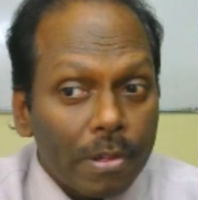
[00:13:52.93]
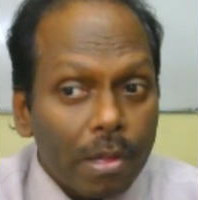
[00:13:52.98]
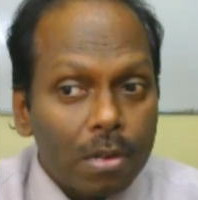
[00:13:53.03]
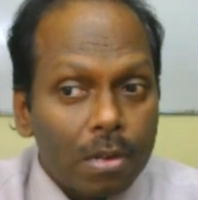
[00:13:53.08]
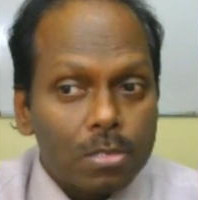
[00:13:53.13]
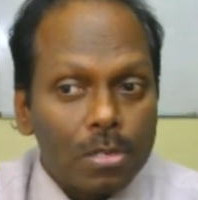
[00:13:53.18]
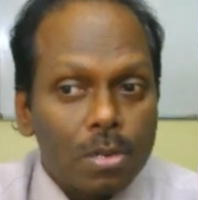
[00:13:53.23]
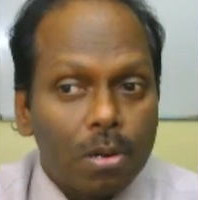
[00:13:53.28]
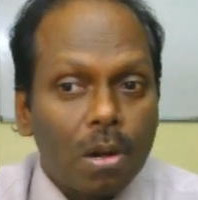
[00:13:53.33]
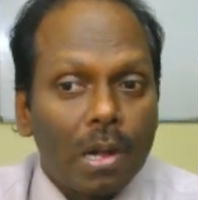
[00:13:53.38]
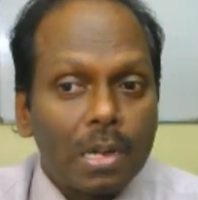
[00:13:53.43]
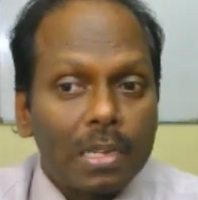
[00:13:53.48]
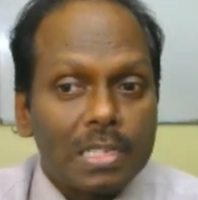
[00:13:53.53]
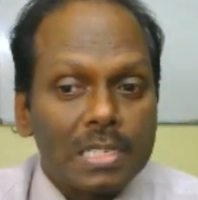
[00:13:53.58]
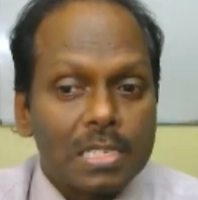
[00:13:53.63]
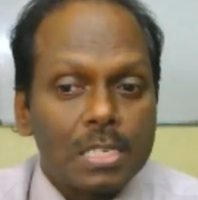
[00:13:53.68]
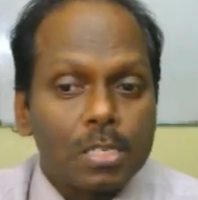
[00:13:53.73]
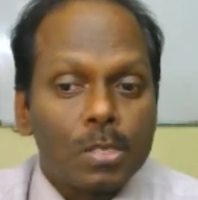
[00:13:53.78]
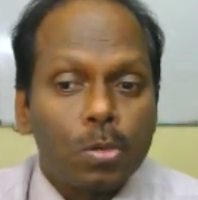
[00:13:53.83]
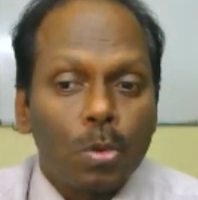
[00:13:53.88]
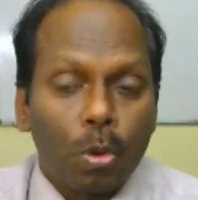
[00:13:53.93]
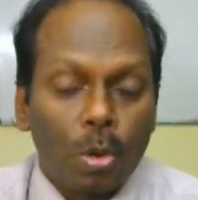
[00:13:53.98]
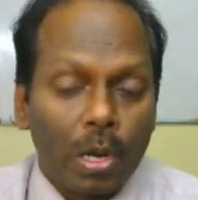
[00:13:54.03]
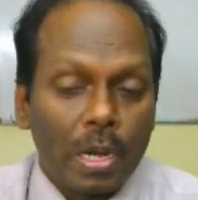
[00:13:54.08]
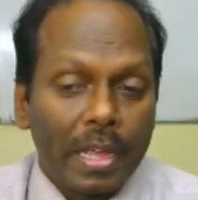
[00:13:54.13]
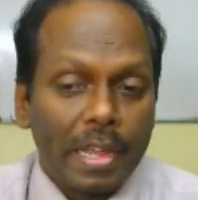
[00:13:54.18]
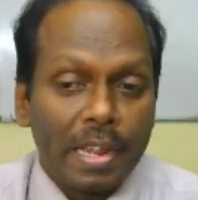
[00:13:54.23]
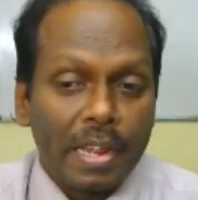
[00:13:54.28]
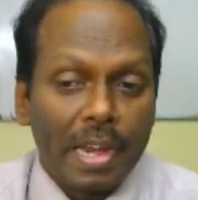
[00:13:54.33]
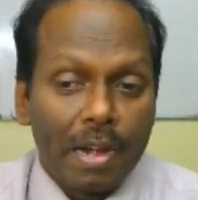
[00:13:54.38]
we also call this as local
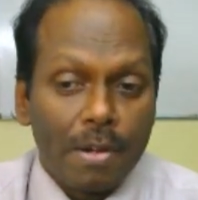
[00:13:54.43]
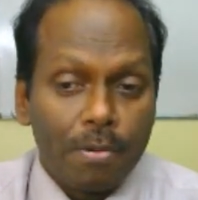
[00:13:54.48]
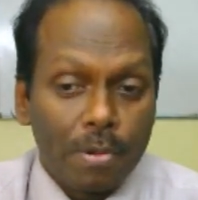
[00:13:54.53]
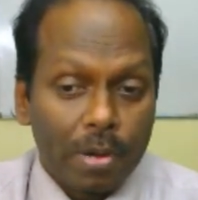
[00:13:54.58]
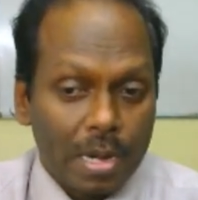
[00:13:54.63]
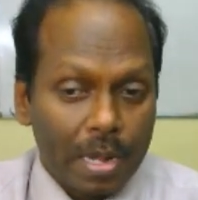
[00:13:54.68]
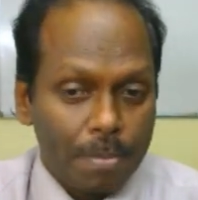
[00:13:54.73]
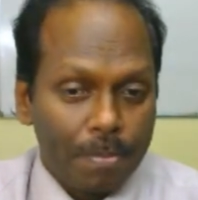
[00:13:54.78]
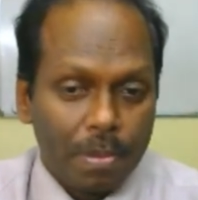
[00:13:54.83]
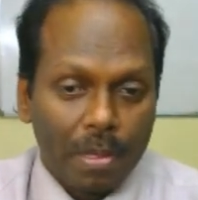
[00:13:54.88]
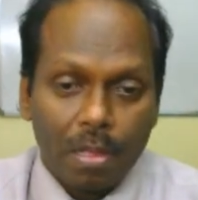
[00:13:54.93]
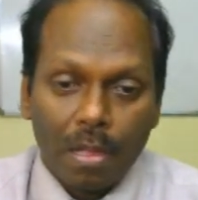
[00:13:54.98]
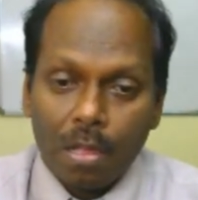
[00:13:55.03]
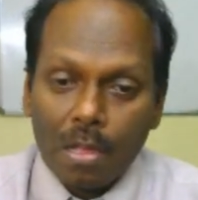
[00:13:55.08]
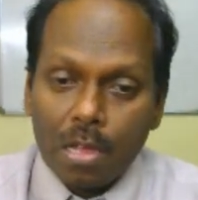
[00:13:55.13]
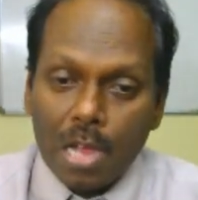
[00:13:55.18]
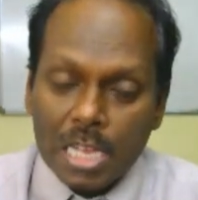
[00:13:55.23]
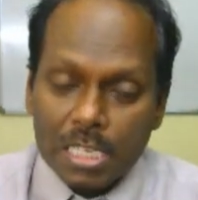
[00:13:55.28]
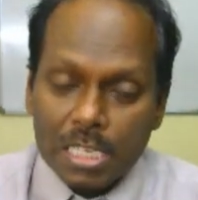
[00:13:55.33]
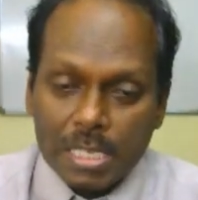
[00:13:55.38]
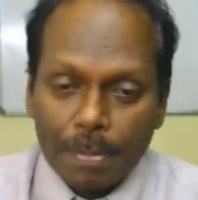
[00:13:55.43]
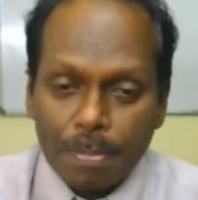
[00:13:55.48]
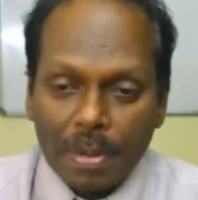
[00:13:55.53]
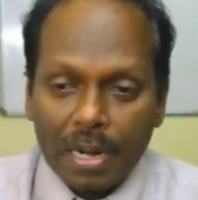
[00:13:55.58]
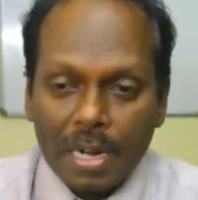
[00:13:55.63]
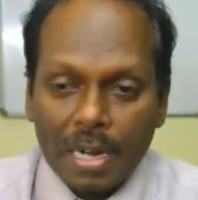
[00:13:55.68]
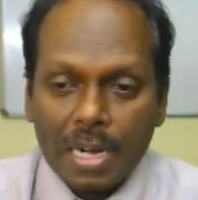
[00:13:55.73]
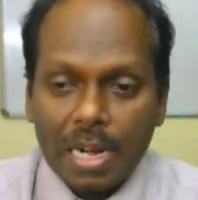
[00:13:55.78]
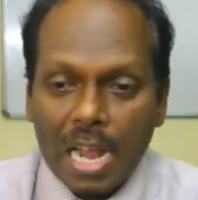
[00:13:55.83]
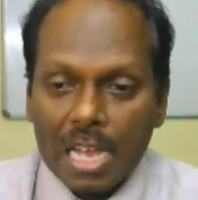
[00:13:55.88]
area network IP. A
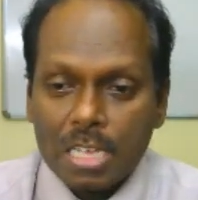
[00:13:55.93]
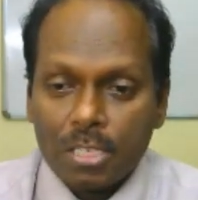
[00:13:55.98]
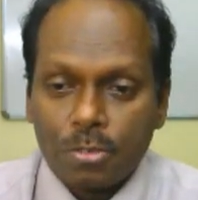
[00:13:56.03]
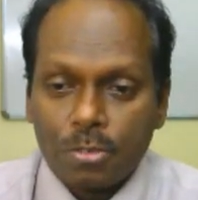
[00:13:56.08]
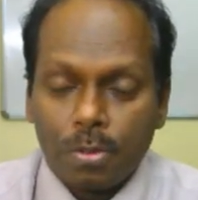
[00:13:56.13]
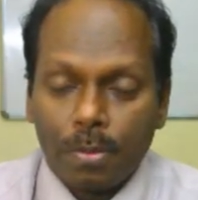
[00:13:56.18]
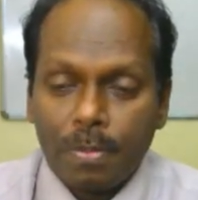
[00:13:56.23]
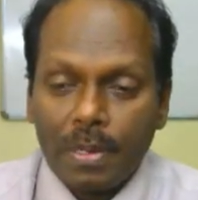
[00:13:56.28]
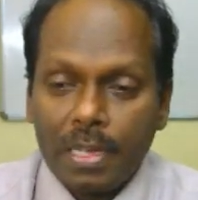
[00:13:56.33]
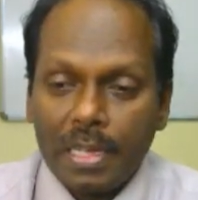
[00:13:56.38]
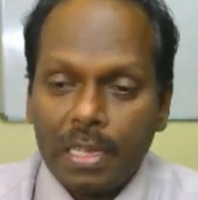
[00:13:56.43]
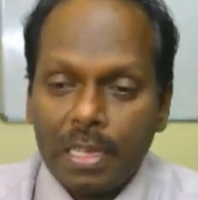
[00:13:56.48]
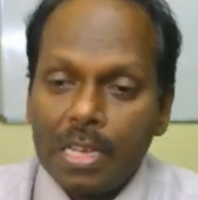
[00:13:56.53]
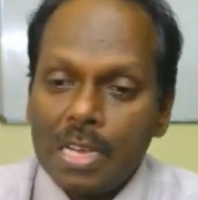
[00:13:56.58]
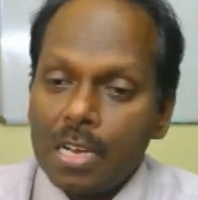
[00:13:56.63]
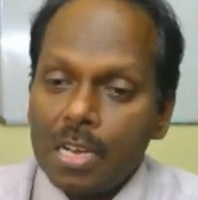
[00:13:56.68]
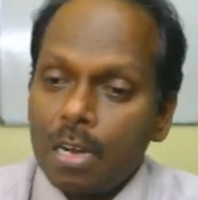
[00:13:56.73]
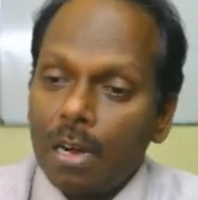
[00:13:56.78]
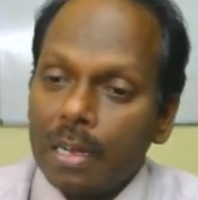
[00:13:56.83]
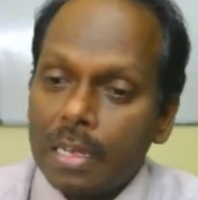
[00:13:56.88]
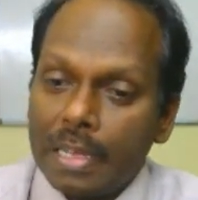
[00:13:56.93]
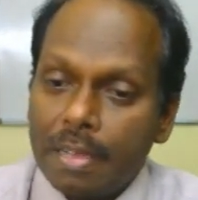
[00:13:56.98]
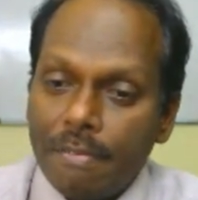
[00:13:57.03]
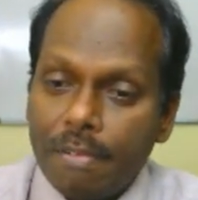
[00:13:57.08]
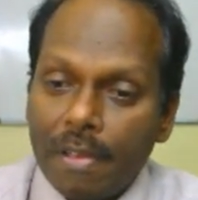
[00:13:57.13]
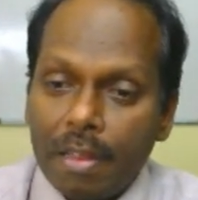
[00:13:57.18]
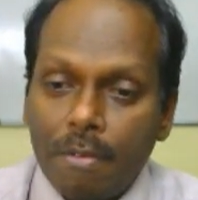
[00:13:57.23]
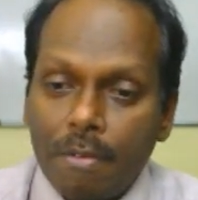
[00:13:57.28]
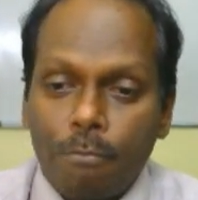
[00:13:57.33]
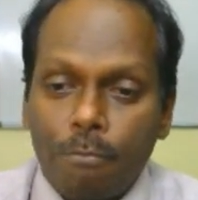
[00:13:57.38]
separate class will be
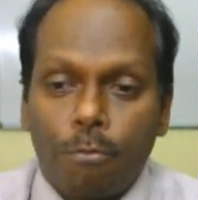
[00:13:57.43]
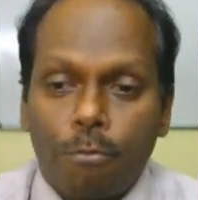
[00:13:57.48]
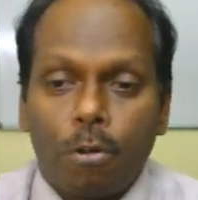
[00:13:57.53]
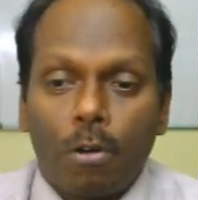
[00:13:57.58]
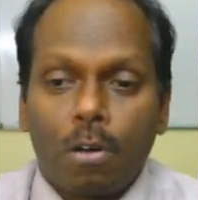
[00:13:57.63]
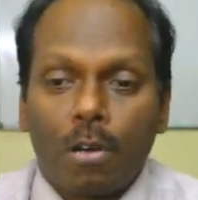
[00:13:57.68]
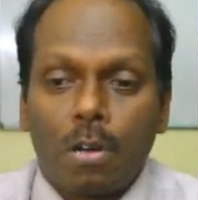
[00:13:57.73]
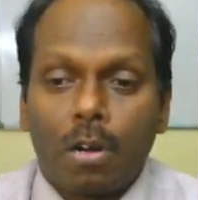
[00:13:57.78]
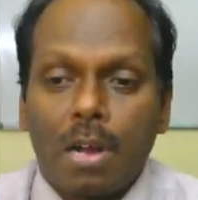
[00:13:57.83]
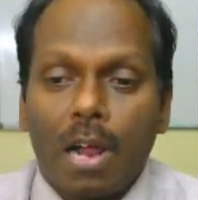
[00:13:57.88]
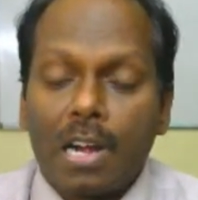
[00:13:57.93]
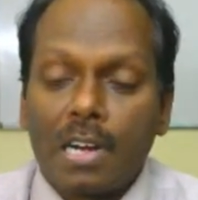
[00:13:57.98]
given for